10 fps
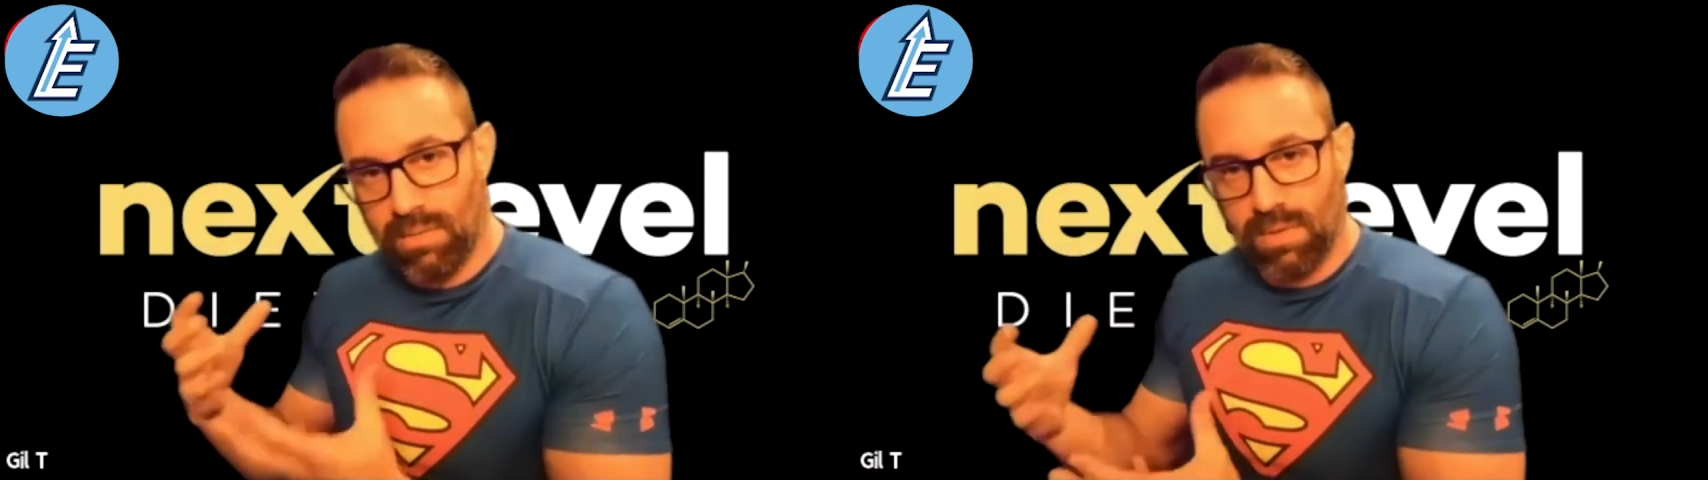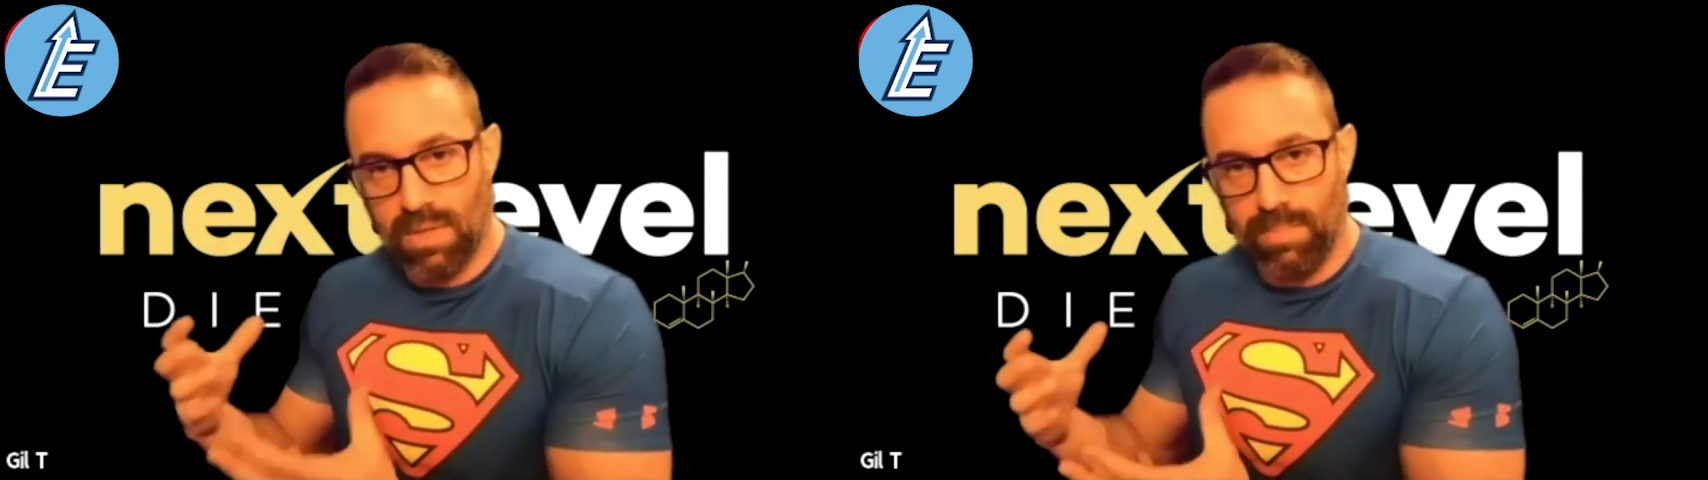
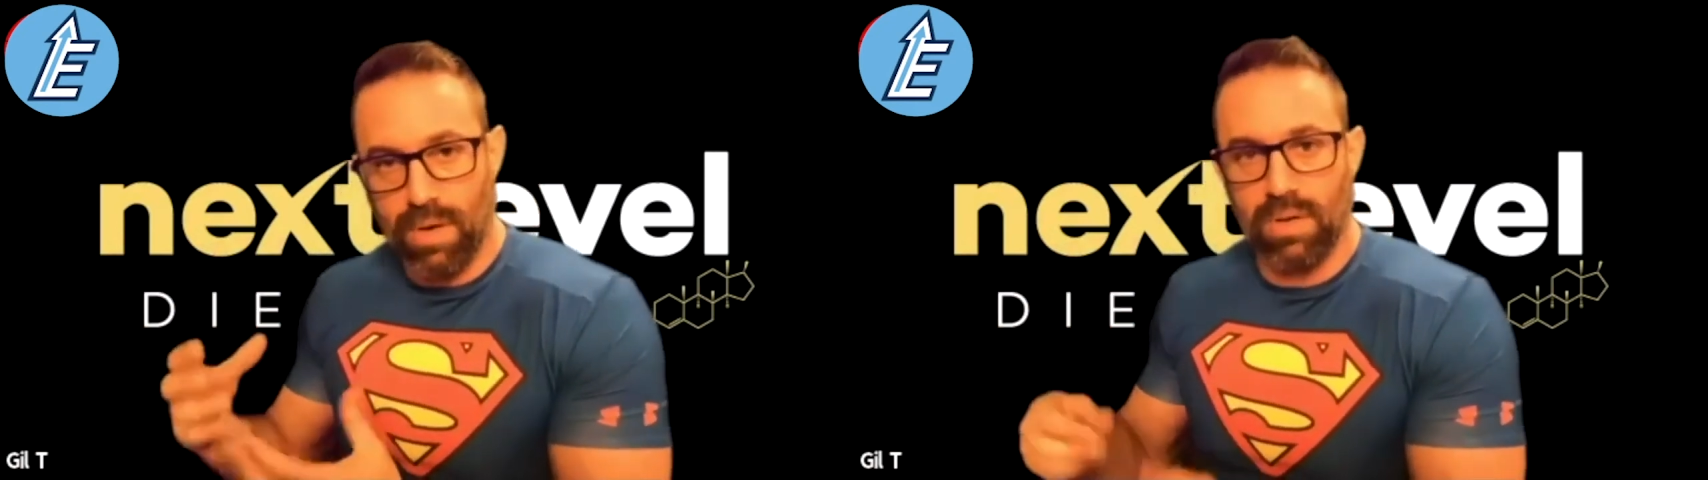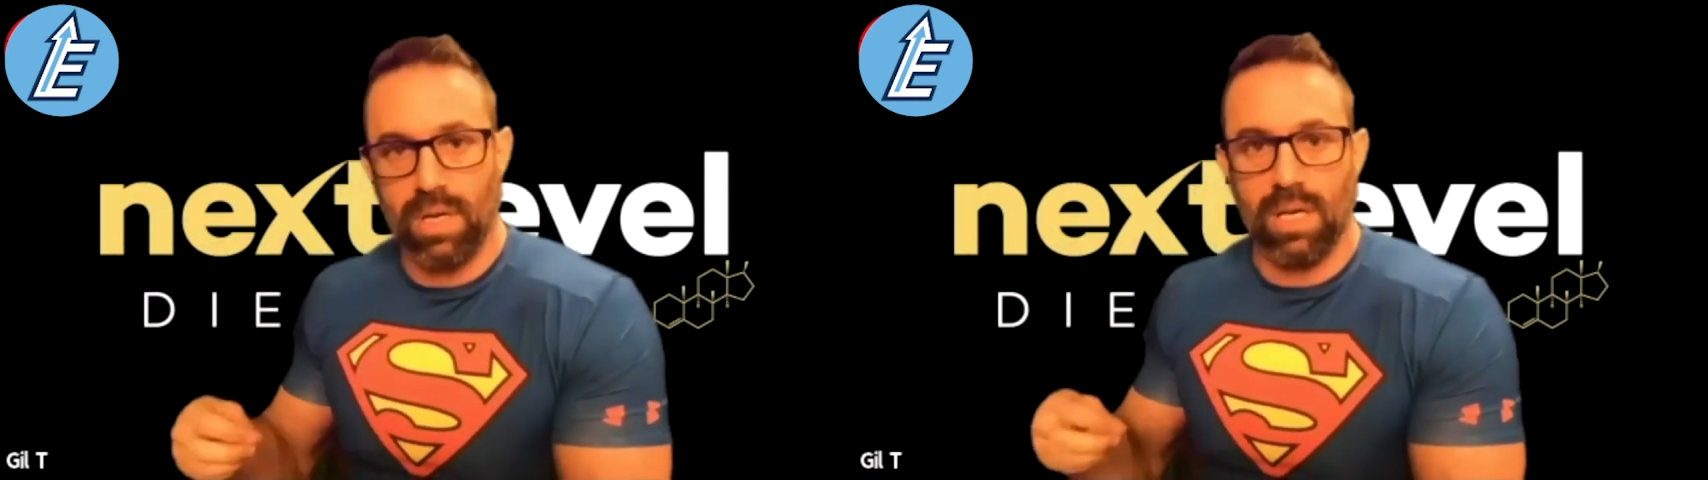
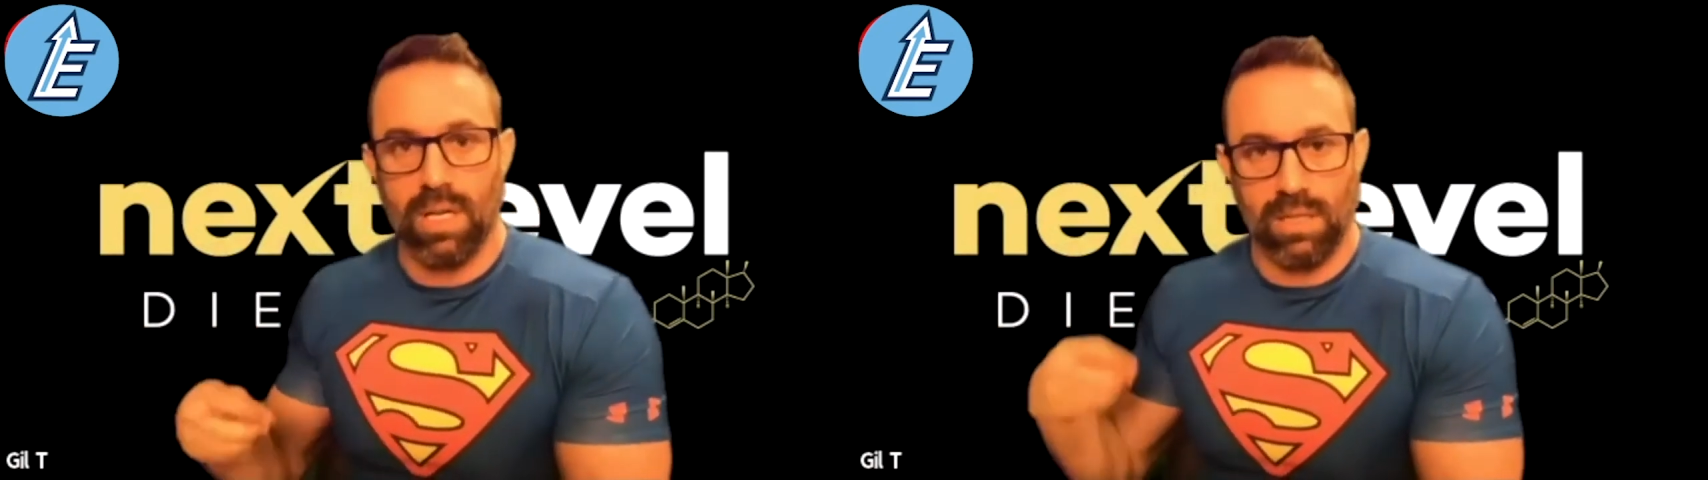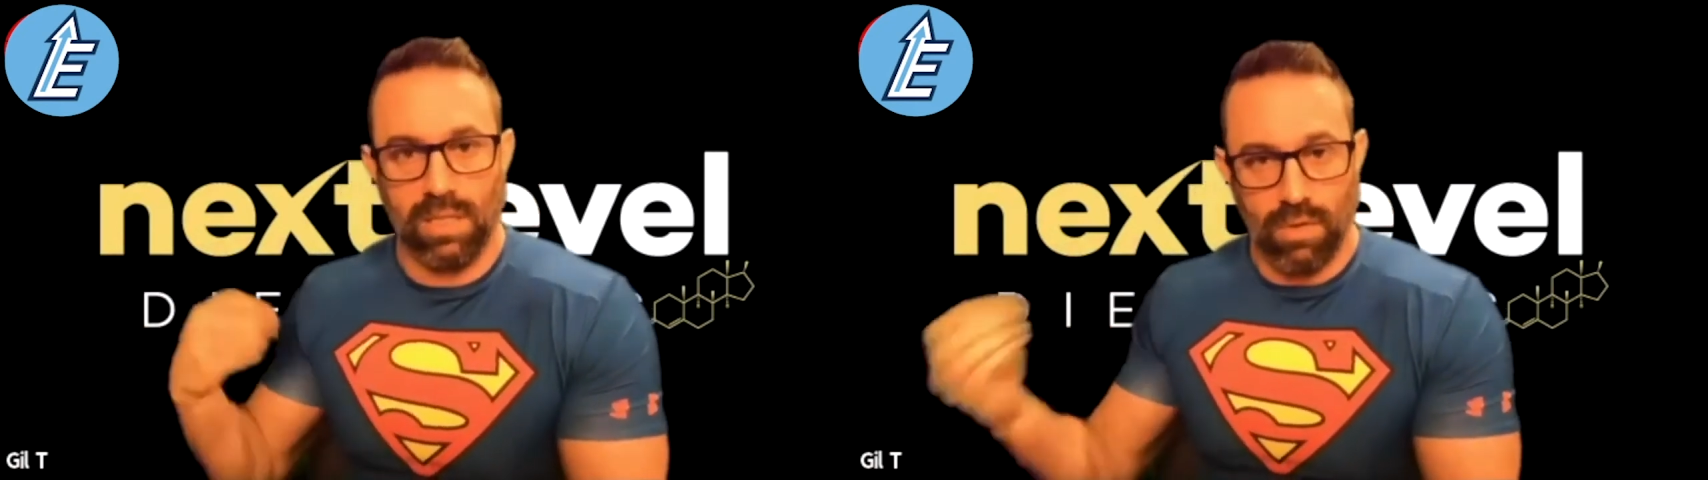component
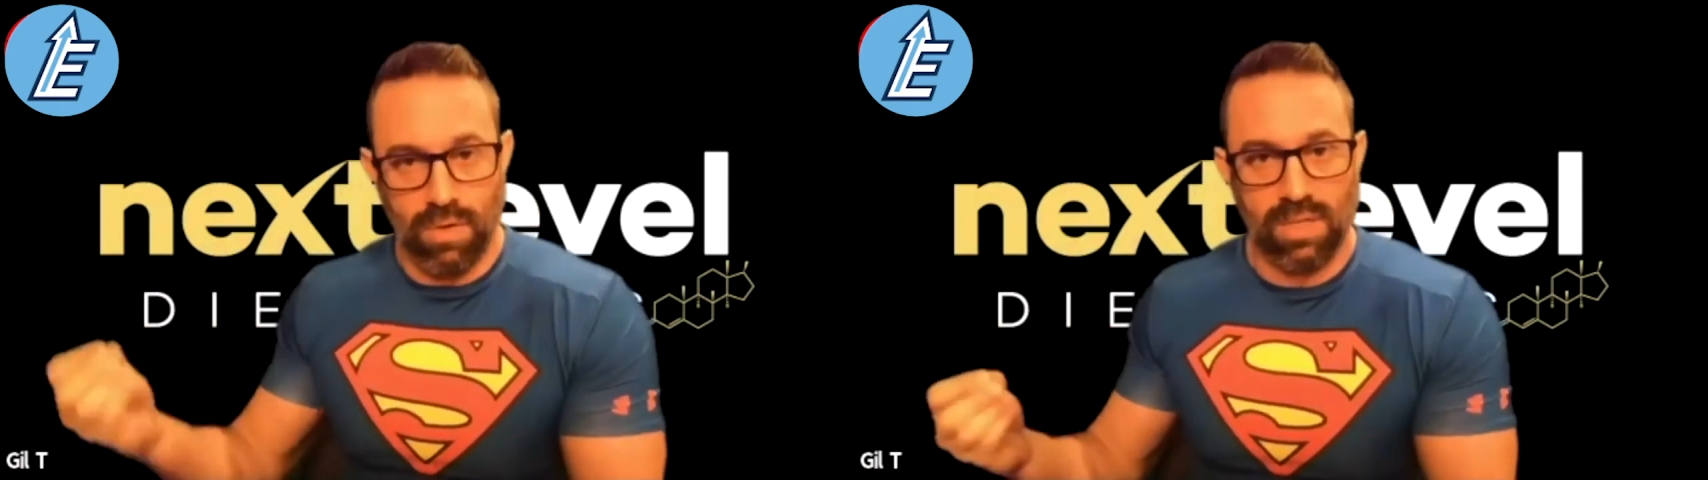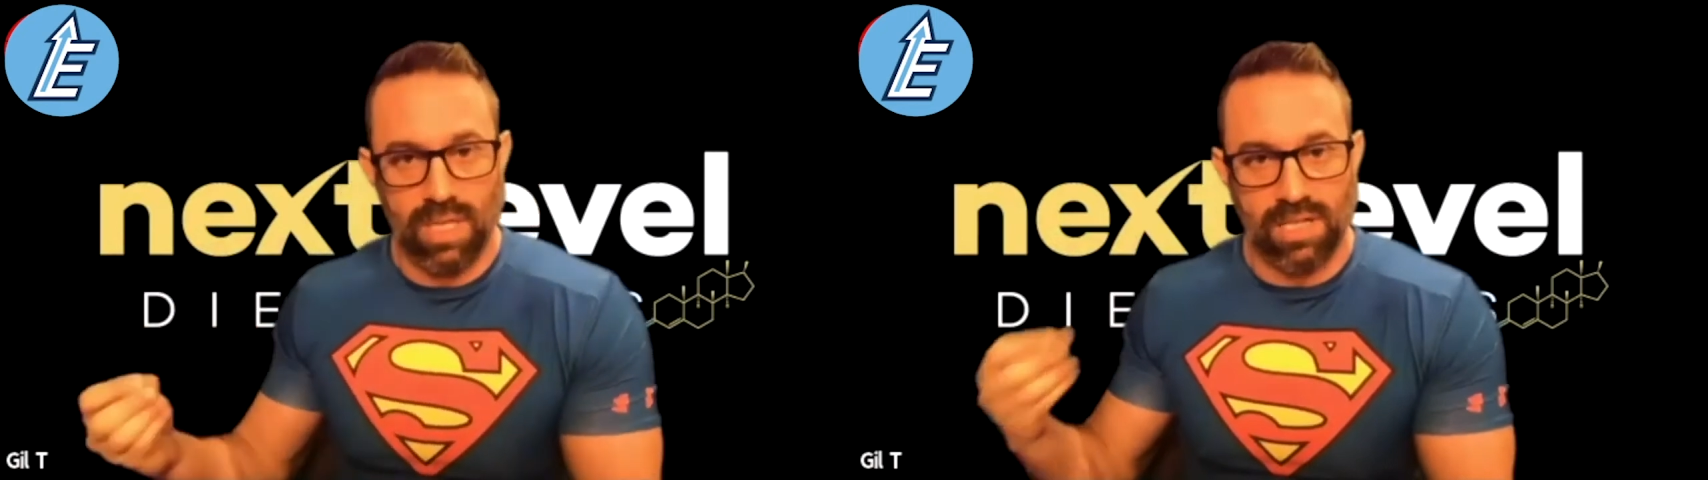and the
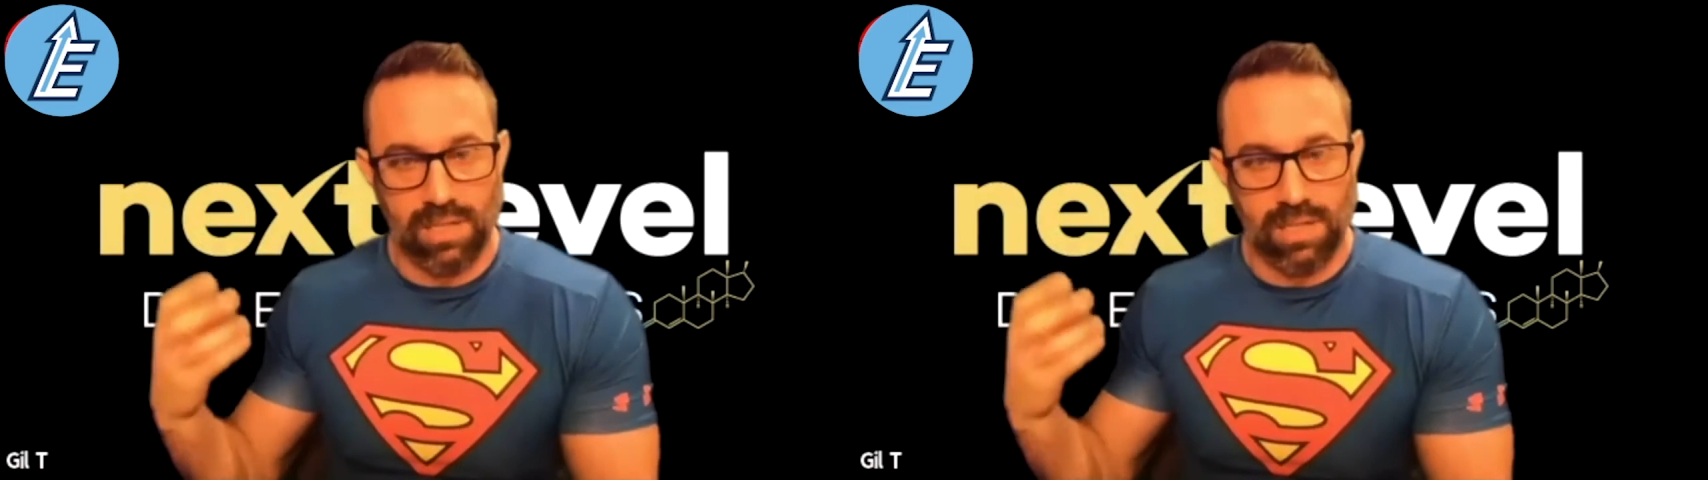cortex.